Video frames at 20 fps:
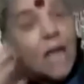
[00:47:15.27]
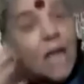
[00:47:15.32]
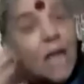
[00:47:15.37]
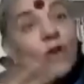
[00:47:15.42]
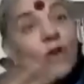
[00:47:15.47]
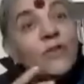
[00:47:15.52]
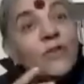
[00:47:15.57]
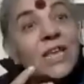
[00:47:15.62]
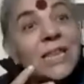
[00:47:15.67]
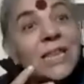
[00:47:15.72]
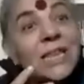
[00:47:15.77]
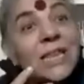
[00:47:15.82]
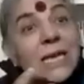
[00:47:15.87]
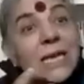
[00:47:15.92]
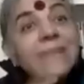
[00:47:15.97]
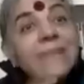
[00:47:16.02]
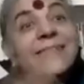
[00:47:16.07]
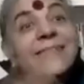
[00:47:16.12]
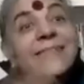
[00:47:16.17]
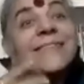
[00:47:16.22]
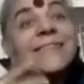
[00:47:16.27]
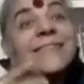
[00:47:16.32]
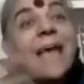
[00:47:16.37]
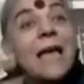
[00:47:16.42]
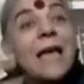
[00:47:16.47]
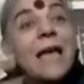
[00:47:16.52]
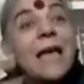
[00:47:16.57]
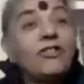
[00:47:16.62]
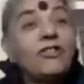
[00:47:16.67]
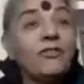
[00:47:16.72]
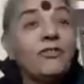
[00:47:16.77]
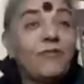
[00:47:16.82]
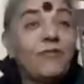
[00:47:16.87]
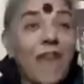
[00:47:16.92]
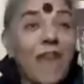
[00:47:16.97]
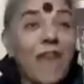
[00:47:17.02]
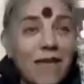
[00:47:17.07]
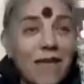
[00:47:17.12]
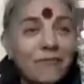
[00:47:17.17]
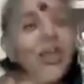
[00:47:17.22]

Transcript: Ayurveda is the science of life.